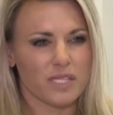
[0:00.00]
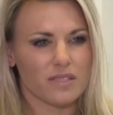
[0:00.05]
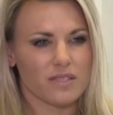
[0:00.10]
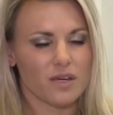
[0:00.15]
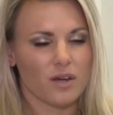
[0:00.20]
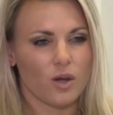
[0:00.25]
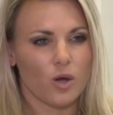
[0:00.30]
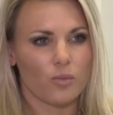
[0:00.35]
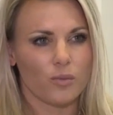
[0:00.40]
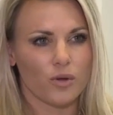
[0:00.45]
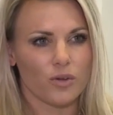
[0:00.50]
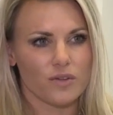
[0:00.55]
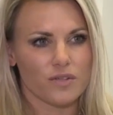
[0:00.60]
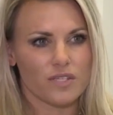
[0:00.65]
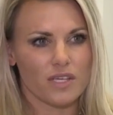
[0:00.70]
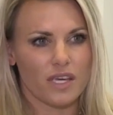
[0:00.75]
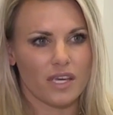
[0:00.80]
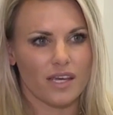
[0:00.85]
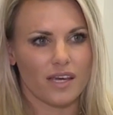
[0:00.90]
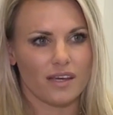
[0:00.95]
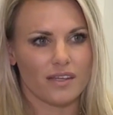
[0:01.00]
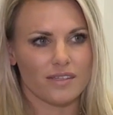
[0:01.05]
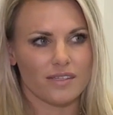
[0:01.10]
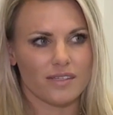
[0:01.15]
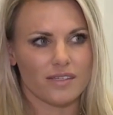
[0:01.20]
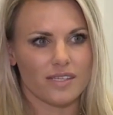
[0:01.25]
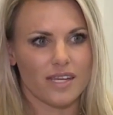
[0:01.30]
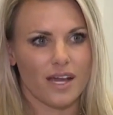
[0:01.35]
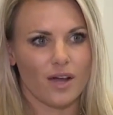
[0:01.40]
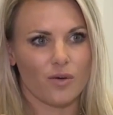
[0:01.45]
means that homeowners can't
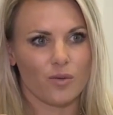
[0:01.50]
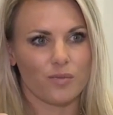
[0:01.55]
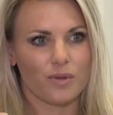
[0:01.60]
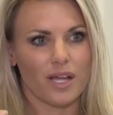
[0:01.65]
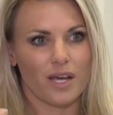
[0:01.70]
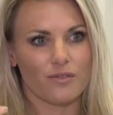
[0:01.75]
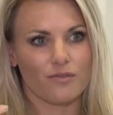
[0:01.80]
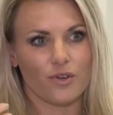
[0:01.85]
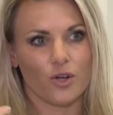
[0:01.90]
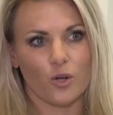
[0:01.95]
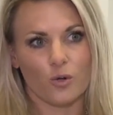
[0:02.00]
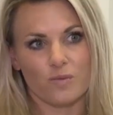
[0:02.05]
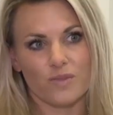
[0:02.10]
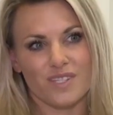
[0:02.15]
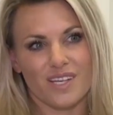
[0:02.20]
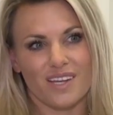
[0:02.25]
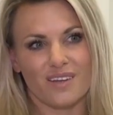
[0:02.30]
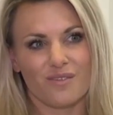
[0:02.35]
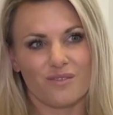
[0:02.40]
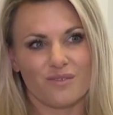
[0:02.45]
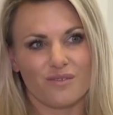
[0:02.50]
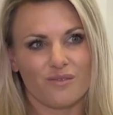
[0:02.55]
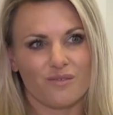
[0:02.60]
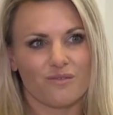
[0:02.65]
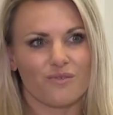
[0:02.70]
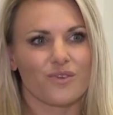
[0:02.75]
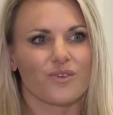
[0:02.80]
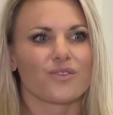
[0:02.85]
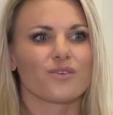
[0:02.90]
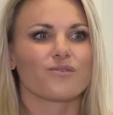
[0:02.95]
now apply for Homestead
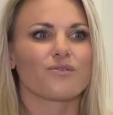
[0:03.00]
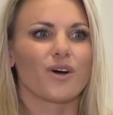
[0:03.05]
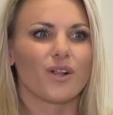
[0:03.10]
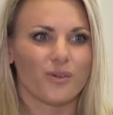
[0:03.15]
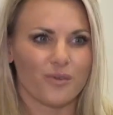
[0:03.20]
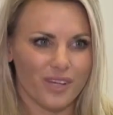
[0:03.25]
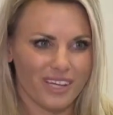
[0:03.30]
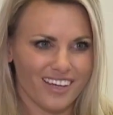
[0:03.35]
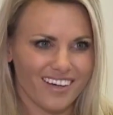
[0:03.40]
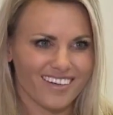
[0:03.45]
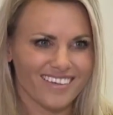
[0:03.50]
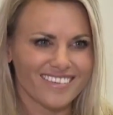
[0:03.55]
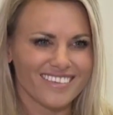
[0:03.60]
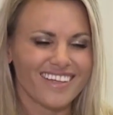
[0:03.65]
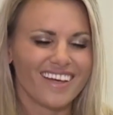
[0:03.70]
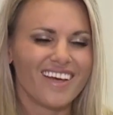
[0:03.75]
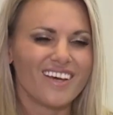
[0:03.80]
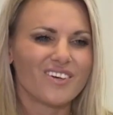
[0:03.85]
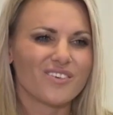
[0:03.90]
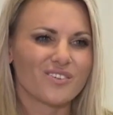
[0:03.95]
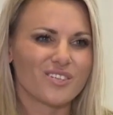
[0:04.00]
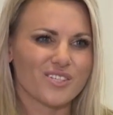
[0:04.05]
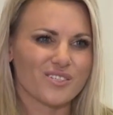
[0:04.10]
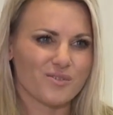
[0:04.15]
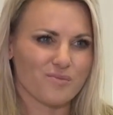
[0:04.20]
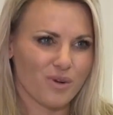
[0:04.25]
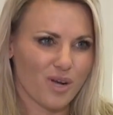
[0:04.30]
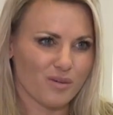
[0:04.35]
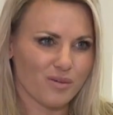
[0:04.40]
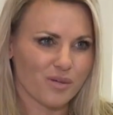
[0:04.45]
for the following year, which
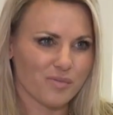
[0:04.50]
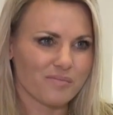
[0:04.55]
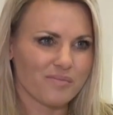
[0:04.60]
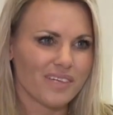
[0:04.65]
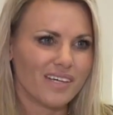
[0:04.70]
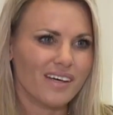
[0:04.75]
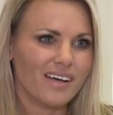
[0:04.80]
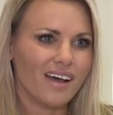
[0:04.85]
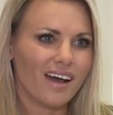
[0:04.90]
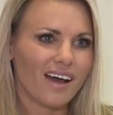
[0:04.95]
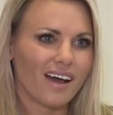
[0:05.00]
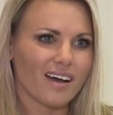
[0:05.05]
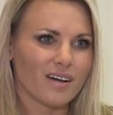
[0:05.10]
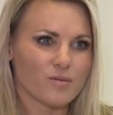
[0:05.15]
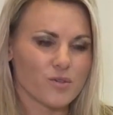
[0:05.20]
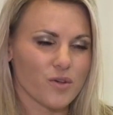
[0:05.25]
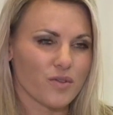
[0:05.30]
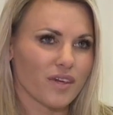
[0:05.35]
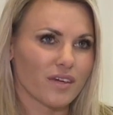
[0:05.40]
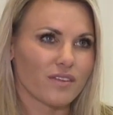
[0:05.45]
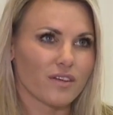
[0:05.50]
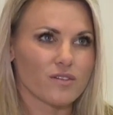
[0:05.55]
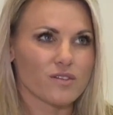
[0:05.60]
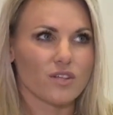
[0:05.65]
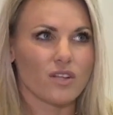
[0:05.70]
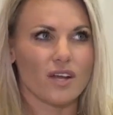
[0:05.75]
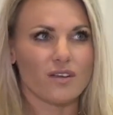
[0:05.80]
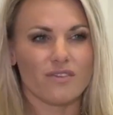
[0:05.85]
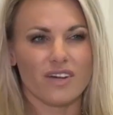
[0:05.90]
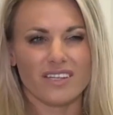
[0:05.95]
is a problem. Um, so I think there's
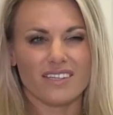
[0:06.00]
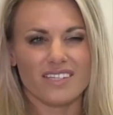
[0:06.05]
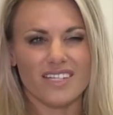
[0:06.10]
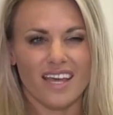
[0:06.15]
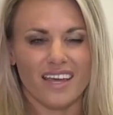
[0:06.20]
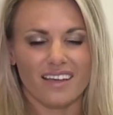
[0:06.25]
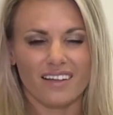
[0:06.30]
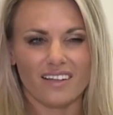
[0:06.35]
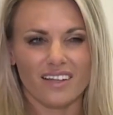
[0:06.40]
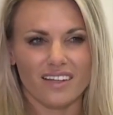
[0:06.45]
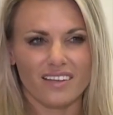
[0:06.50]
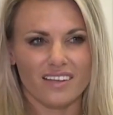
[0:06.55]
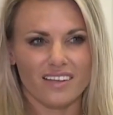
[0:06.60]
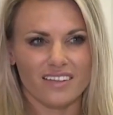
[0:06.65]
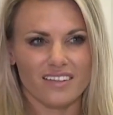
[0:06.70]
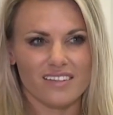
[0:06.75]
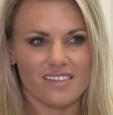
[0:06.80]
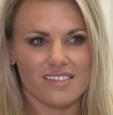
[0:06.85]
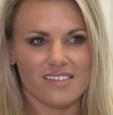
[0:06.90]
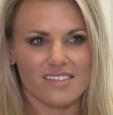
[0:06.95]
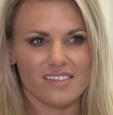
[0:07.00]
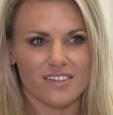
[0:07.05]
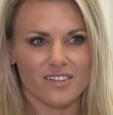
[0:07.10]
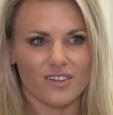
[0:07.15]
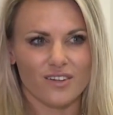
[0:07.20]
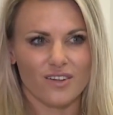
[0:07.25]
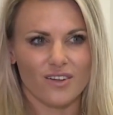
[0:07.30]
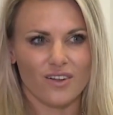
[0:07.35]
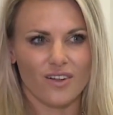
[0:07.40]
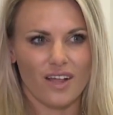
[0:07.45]
a lot of untangling that is
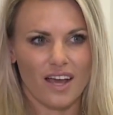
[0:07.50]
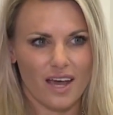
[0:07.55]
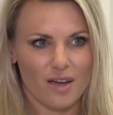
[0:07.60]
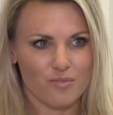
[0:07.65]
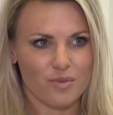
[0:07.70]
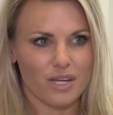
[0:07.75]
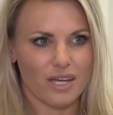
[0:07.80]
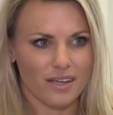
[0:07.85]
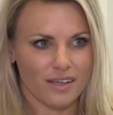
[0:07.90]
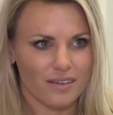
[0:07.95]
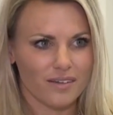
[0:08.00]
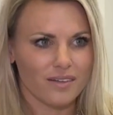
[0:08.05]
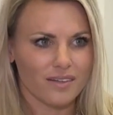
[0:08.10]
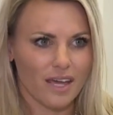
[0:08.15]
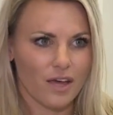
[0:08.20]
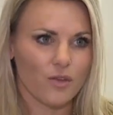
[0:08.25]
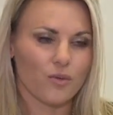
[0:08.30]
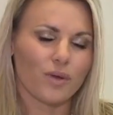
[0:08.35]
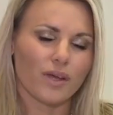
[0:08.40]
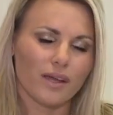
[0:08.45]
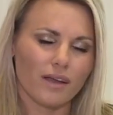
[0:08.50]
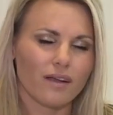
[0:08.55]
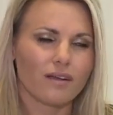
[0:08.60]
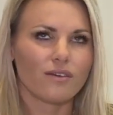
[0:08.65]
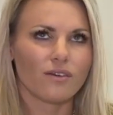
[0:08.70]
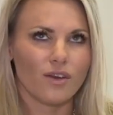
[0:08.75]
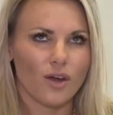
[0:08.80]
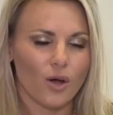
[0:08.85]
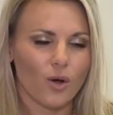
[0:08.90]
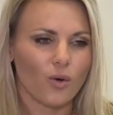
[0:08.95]
still happening now that we
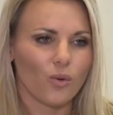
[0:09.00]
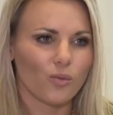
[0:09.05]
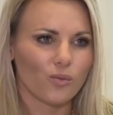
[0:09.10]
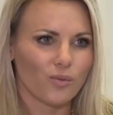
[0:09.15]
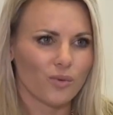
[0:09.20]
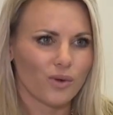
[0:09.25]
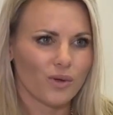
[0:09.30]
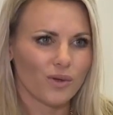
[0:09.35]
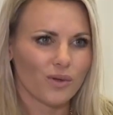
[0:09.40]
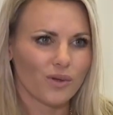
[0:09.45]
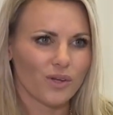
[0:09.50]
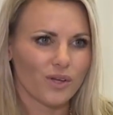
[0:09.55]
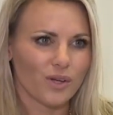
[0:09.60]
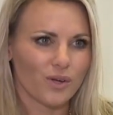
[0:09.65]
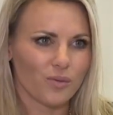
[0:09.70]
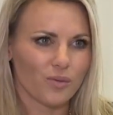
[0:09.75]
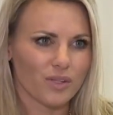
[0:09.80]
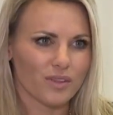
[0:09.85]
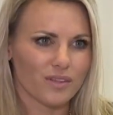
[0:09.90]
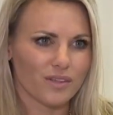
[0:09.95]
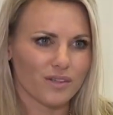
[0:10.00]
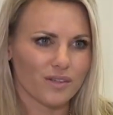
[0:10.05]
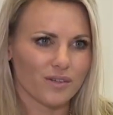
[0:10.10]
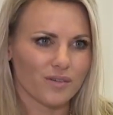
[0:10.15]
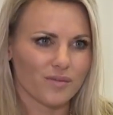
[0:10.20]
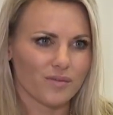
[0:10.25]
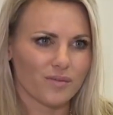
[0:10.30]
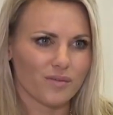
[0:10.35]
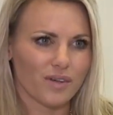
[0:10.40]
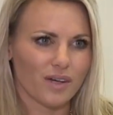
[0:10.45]
know, you know, what
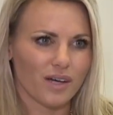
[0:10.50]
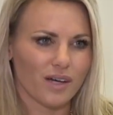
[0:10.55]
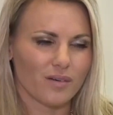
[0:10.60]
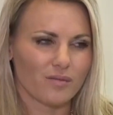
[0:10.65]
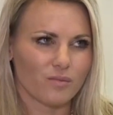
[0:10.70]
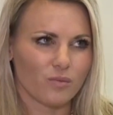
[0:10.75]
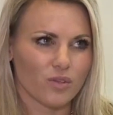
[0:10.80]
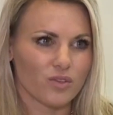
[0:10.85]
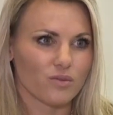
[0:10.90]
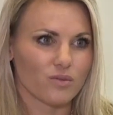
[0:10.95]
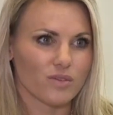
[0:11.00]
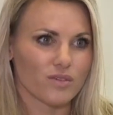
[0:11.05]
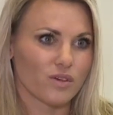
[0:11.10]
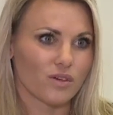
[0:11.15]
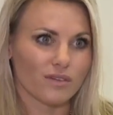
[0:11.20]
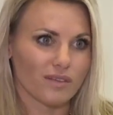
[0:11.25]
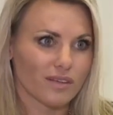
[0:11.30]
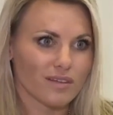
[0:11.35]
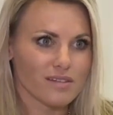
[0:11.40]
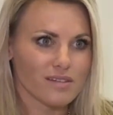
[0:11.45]
the um, what the result